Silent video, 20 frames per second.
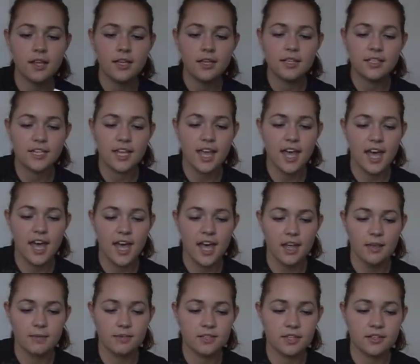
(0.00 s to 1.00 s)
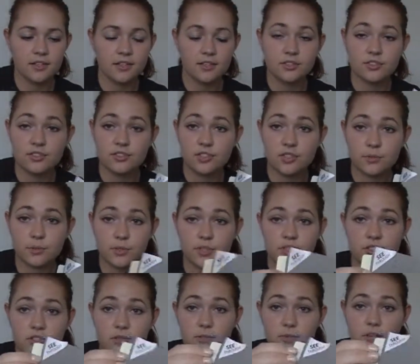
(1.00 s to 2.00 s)
tabs, and they're
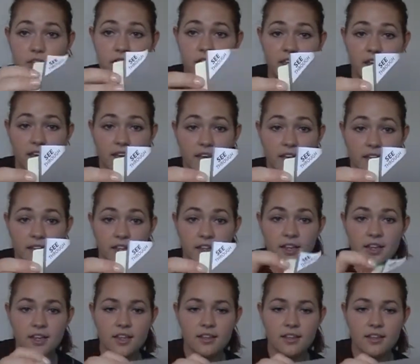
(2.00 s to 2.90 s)
super thick.